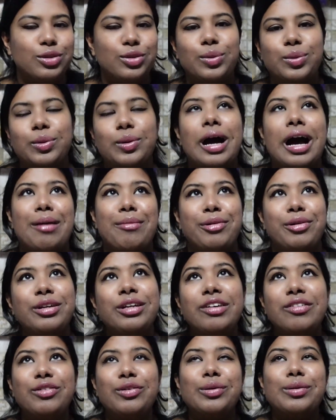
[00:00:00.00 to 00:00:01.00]
So I'm going to
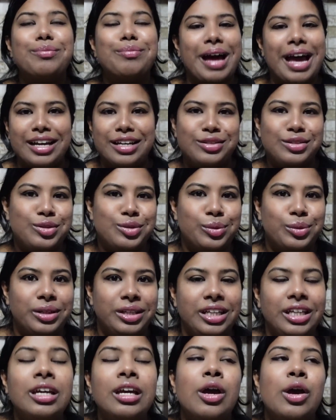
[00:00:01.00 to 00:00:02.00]
give you a
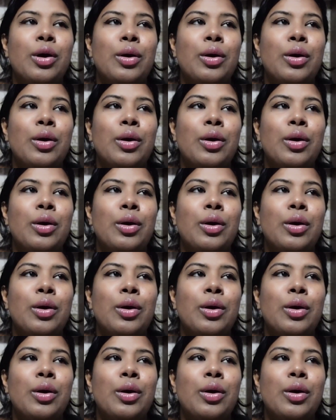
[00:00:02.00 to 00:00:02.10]
backstory.